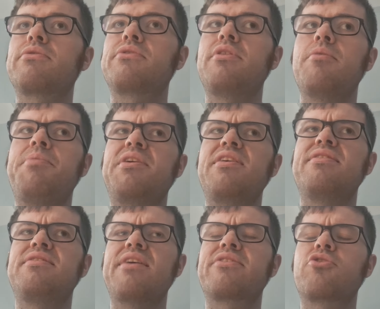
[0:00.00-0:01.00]
Obviously, the
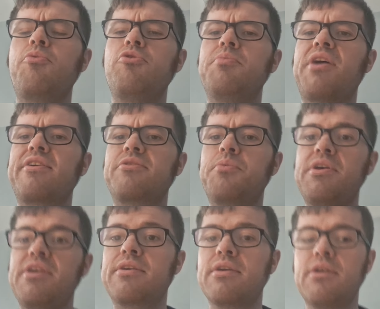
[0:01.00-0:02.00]
biggest test coming up next
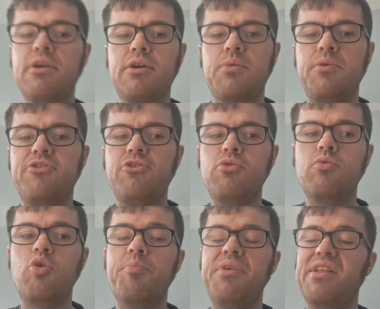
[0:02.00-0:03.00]
week. We do
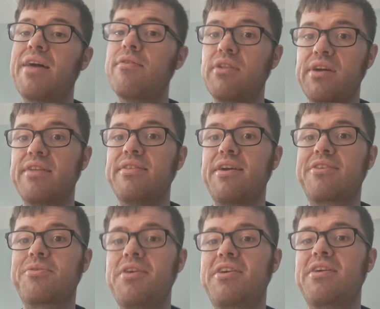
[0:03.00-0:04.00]
up the level again
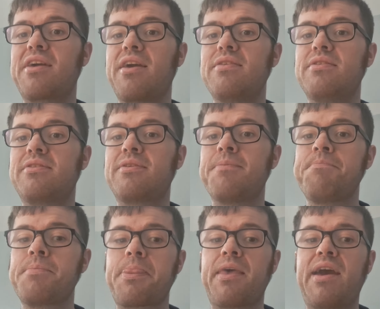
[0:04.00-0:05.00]
next week against
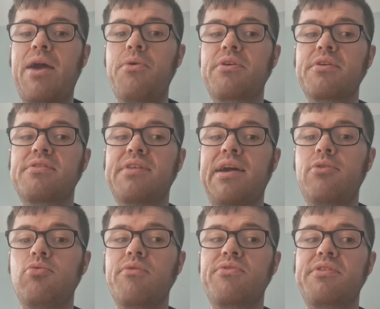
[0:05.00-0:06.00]
Harrogate
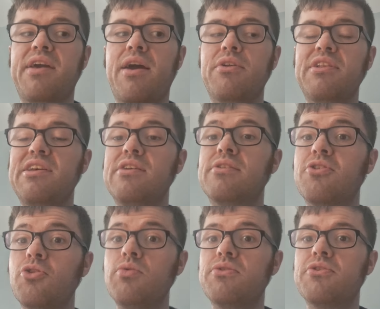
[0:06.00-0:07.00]
Town, who obviously are League
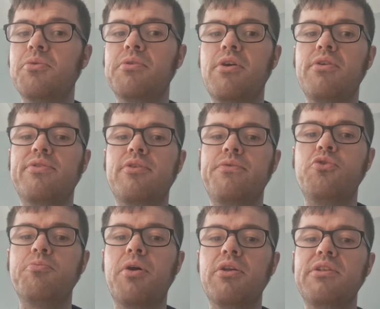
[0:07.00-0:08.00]
2, so we're going to the
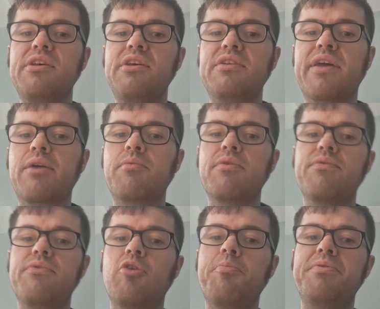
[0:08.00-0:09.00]
Football League now with
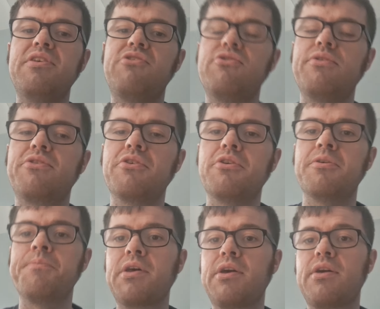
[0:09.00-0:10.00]
opposition, so
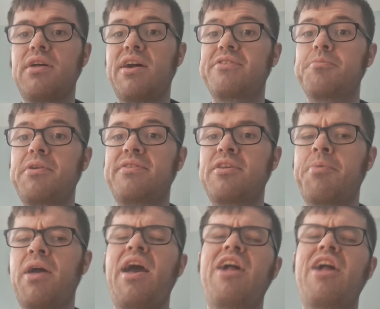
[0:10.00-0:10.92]
that's a big step.